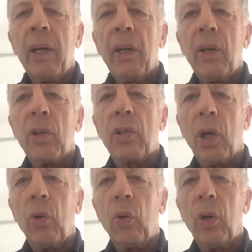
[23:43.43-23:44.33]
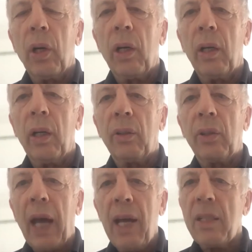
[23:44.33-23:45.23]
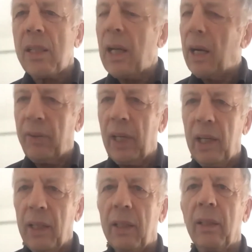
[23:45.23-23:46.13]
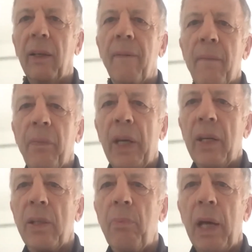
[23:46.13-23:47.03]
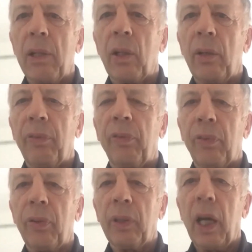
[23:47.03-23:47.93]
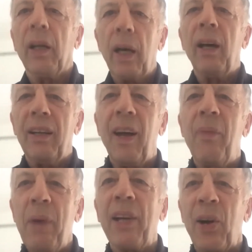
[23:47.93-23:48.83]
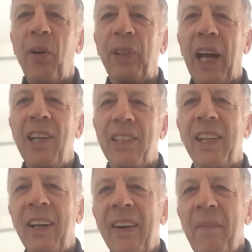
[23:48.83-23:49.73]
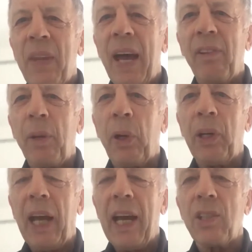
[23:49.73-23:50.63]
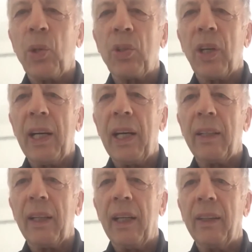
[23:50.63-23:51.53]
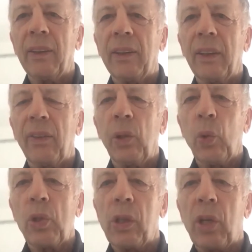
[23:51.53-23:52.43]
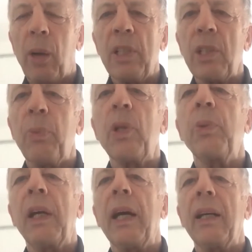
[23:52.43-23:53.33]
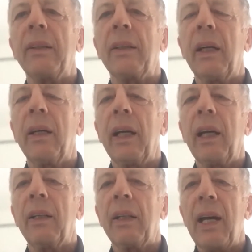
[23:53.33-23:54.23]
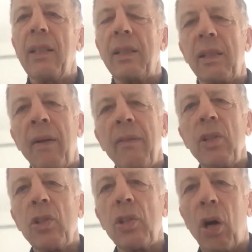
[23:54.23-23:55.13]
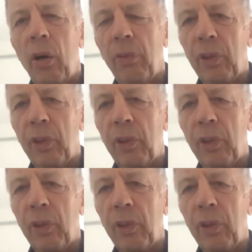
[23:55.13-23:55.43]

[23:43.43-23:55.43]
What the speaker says: So taste, I think, is a matter of a matter of taste. Everybody has to try it, and the usual comments which we get, it tastes soft.